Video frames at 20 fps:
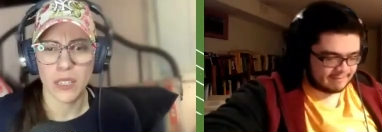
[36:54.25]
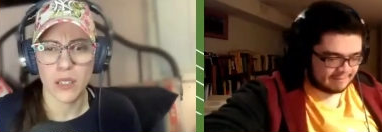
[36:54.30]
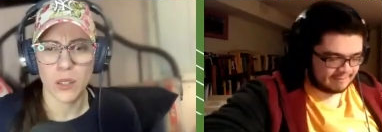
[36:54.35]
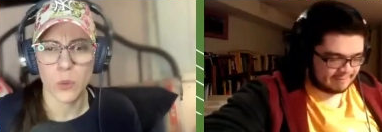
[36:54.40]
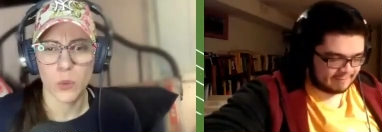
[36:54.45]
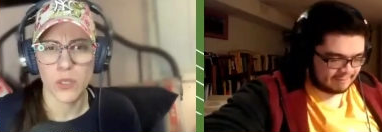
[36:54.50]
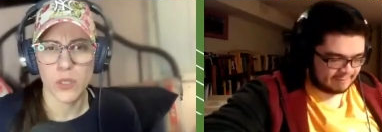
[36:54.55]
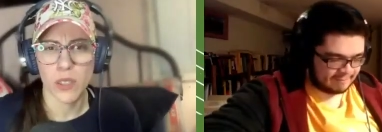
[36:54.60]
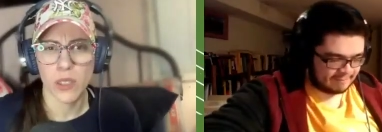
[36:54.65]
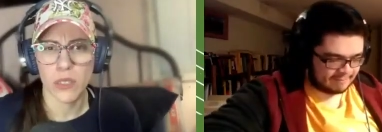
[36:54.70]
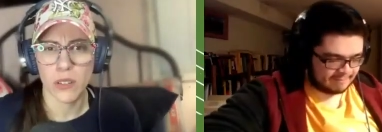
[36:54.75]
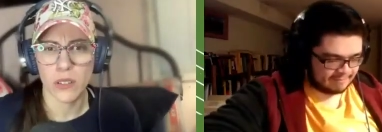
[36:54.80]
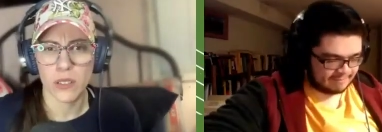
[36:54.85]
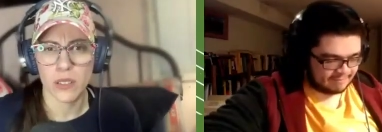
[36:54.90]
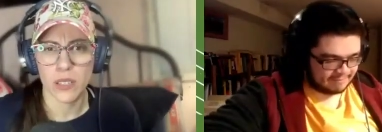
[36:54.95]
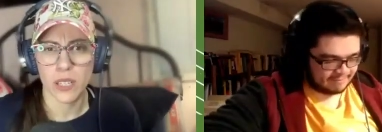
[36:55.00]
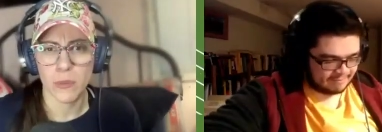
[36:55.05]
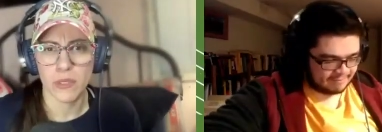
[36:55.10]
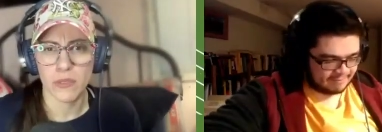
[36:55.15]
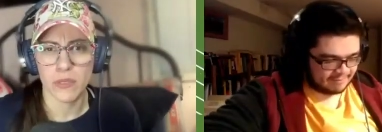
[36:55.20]
Speaker 1: and who was the third
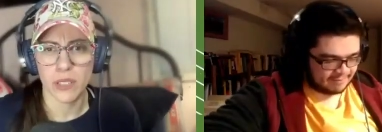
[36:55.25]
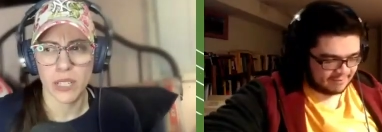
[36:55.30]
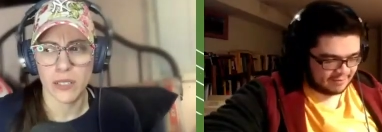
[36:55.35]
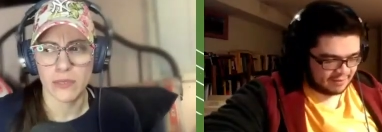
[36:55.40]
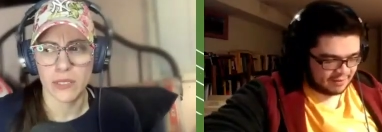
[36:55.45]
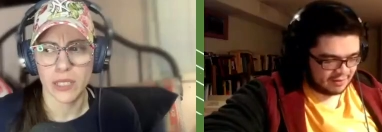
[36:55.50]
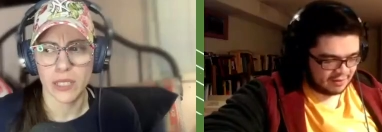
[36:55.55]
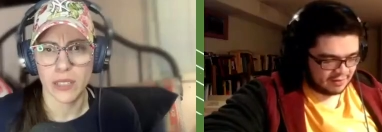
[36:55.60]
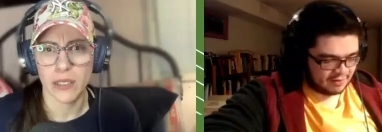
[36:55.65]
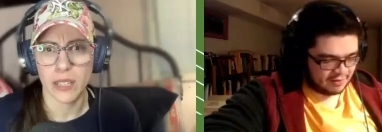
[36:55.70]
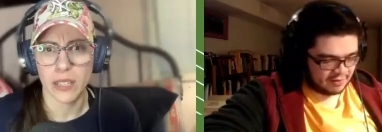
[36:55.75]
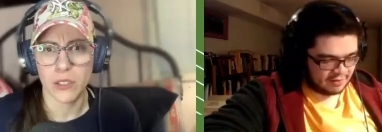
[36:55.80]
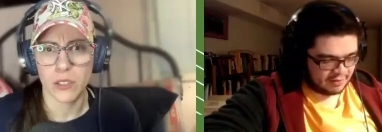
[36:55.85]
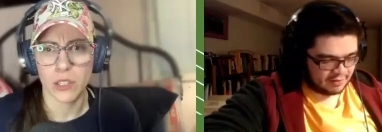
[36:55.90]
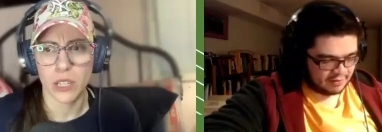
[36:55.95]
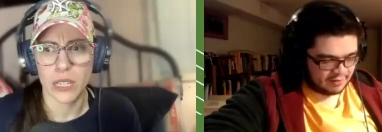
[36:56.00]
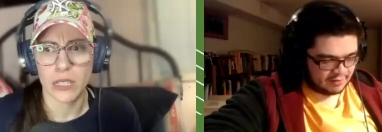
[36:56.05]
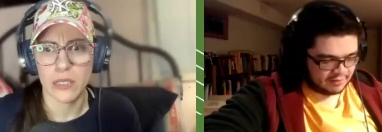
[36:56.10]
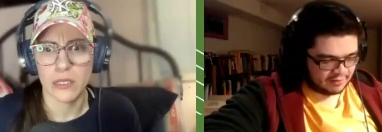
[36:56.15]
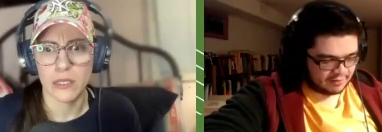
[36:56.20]
team involved in that
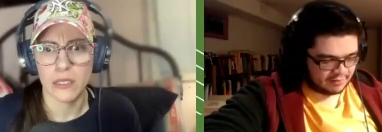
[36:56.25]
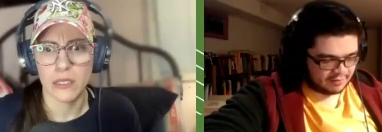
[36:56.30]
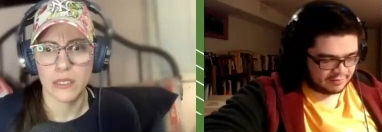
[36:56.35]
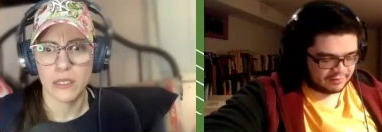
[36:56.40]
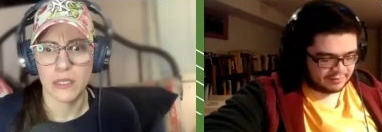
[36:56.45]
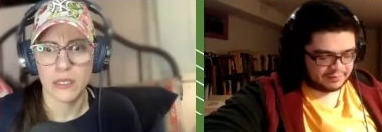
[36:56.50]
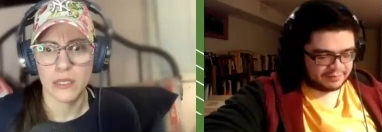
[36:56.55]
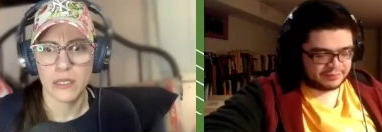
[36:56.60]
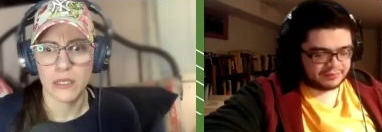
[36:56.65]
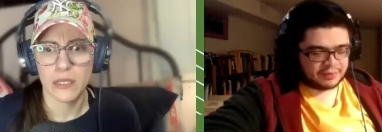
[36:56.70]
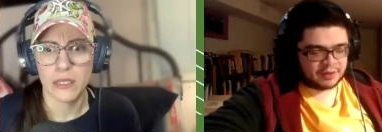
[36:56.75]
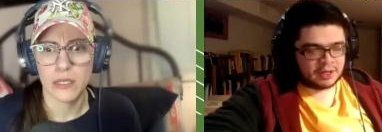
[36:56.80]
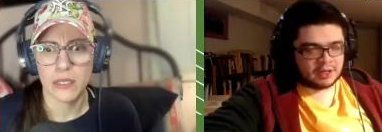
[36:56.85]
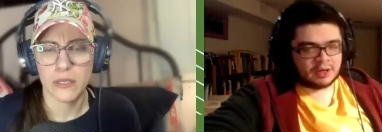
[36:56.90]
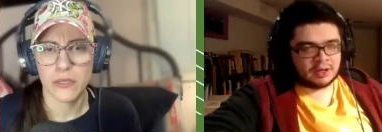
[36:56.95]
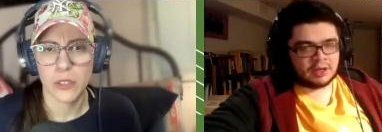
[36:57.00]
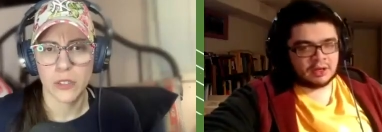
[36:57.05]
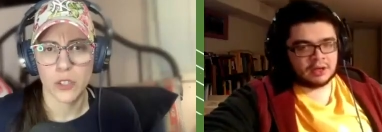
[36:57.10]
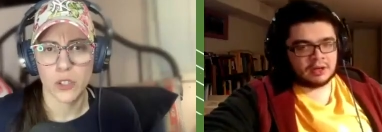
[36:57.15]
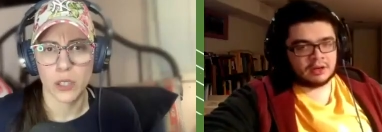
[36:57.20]
trade
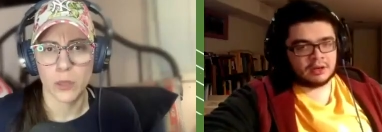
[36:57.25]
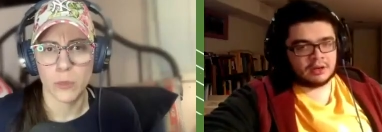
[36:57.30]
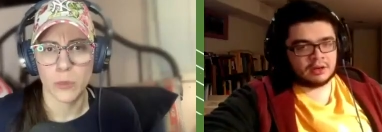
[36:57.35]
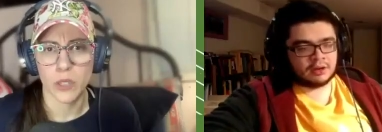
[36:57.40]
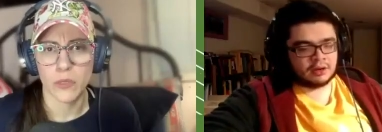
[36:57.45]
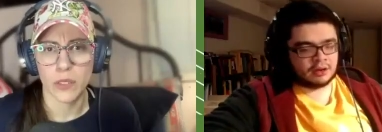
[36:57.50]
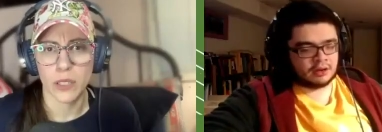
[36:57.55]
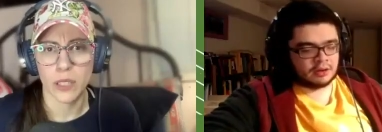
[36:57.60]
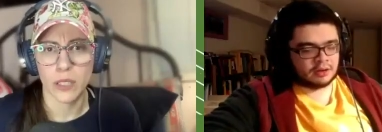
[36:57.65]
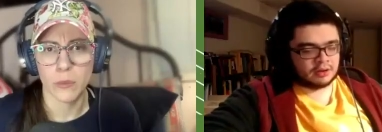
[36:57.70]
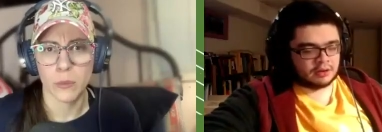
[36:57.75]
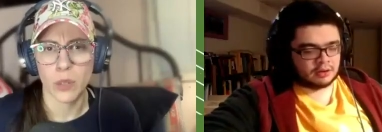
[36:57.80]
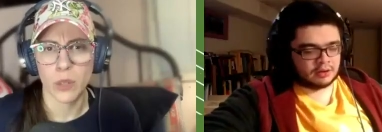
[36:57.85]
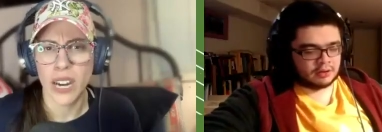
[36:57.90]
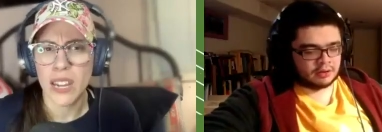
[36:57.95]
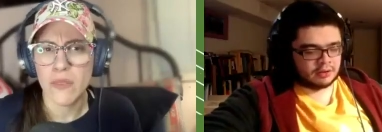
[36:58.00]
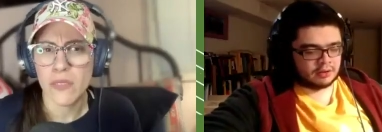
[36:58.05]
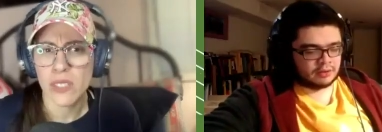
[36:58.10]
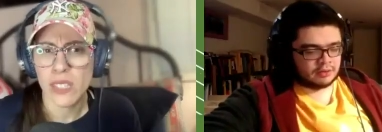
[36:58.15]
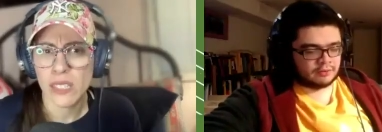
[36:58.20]
for Sean Murphy?
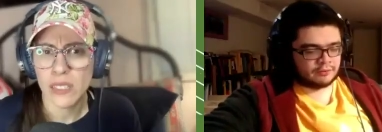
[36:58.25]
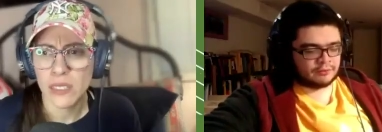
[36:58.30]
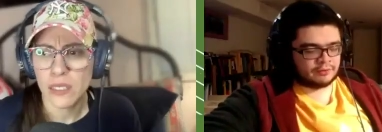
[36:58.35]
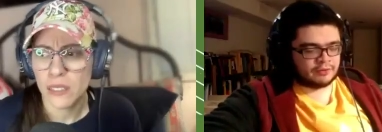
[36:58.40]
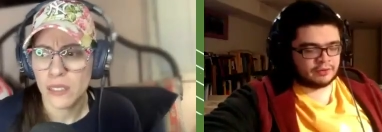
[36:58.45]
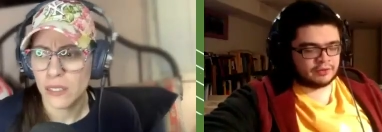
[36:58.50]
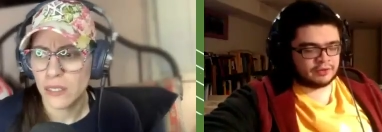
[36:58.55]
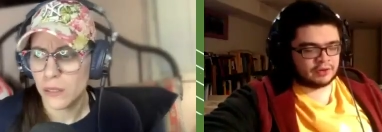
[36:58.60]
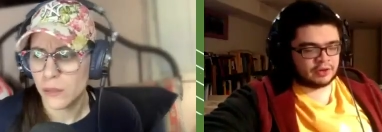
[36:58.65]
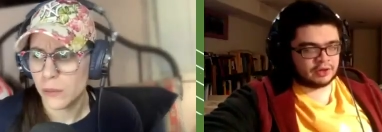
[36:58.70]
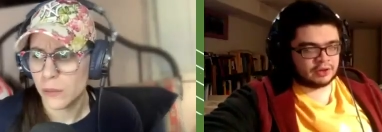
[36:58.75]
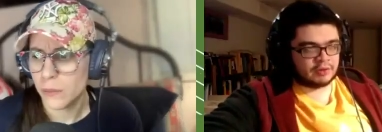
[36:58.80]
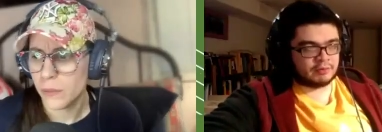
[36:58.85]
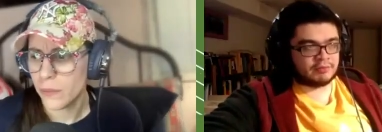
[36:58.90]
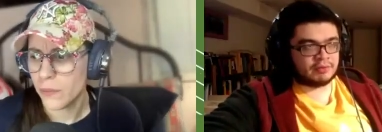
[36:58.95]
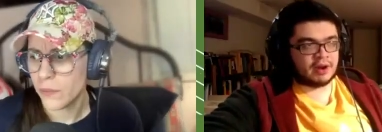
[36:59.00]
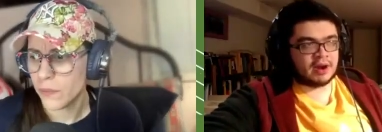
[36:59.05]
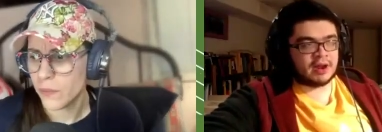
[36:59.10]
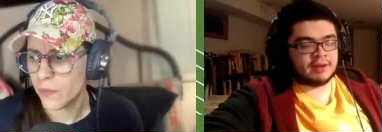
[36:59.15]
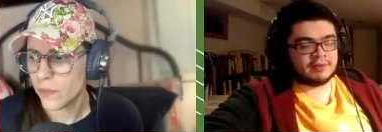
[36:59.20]
Braves.
Speaker 2: For the
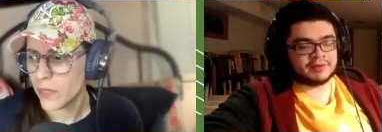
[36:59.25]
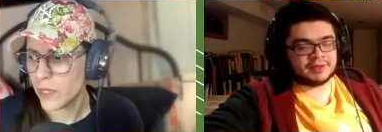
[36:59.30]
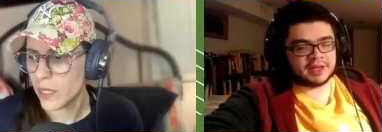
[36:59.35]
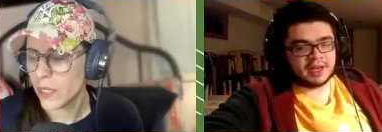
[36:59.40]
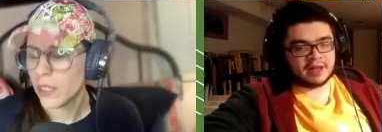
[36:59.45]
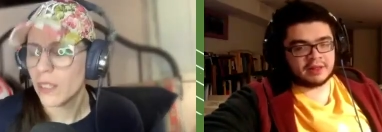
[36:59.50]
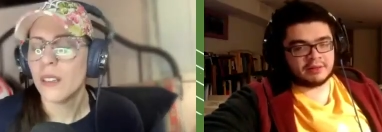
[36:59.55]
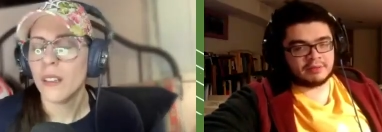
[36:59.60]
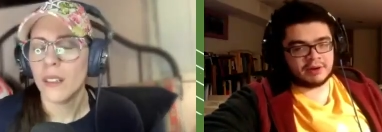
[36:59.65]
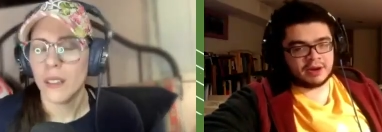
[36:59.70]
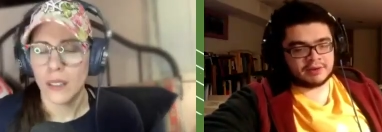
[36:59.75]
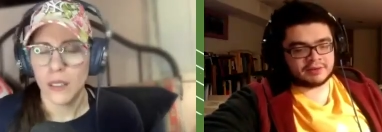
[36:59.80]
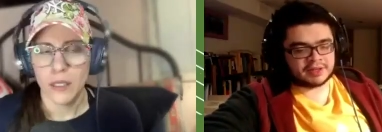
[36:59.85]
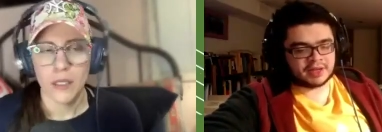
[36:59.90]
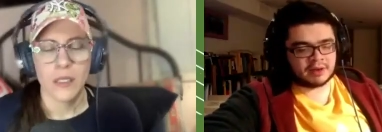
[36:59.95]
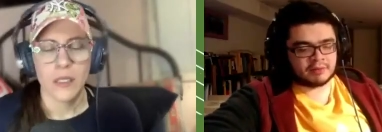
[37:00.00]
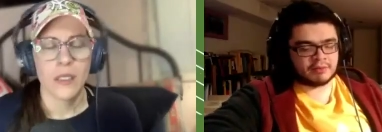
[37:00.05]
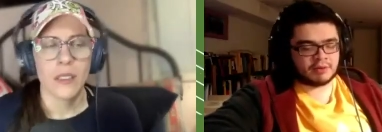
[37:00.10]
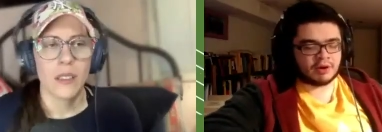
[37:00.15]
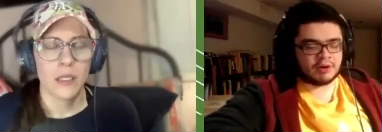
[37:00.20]
Braves, yeah, the Braves
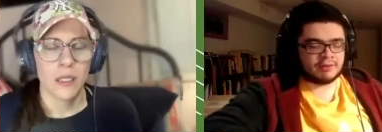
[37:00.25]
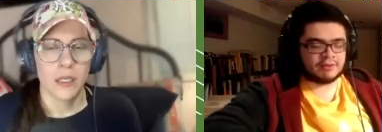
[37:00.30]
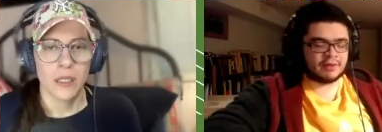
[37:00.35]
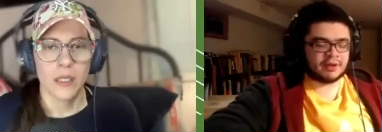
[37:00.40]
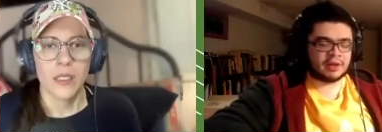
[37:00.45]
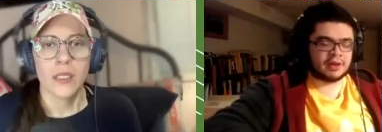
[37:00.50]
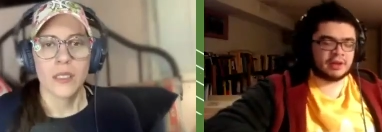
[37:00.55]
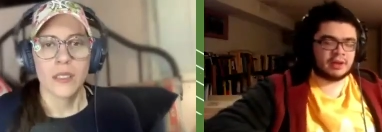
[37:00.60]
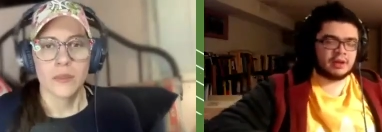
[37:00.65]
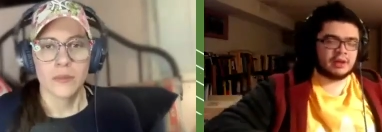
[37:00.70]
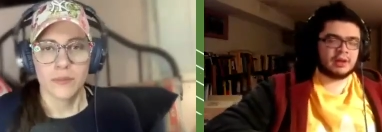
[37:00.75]
get Murphy.